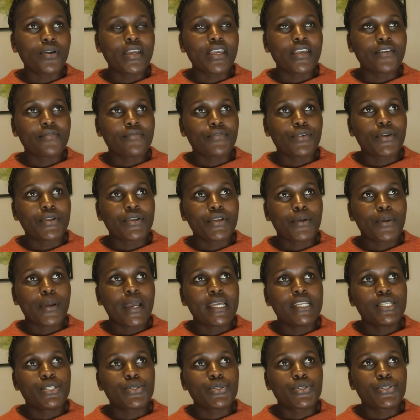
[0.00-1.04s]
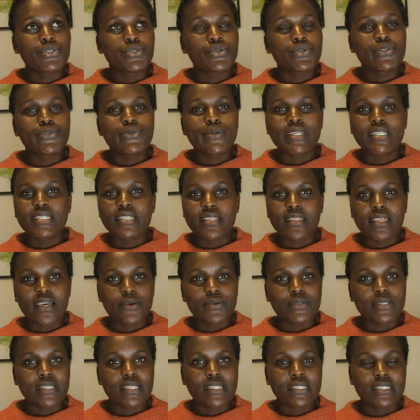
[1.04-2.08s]
if you're required to show
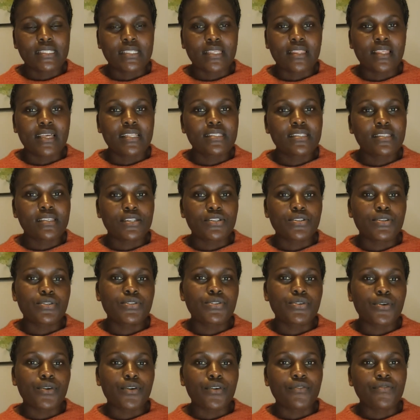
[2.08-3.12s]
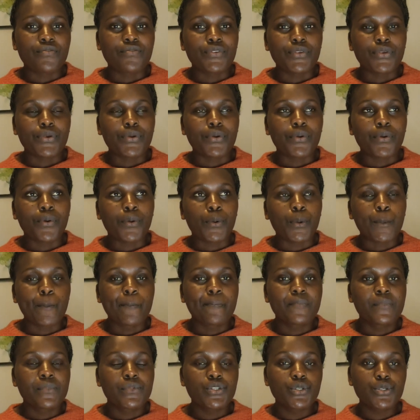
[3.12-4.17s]
20,000, so that's the total of your
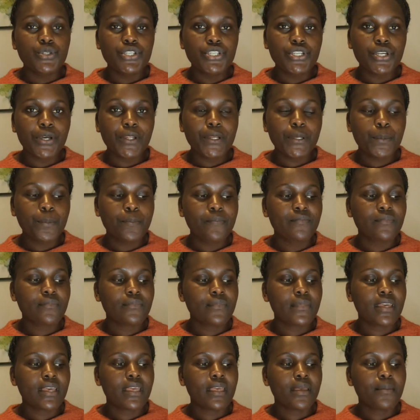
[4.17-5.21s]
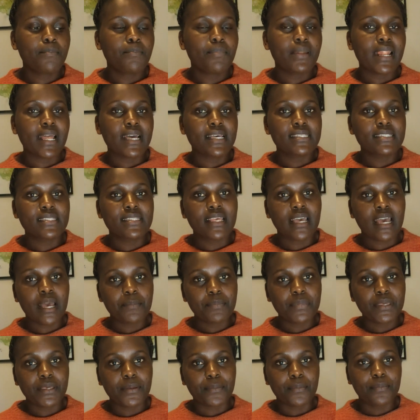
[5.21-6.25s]
tuition plus the
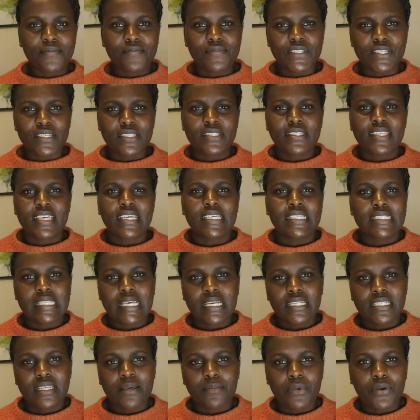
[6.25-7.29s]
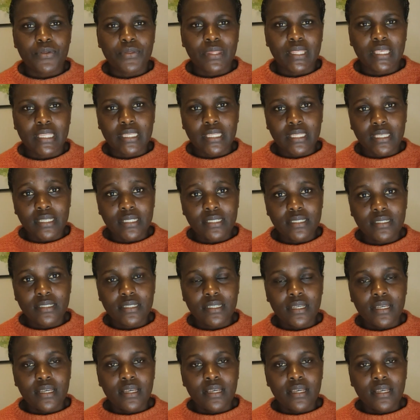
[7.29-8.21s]
upkeep, just the exact amount they need.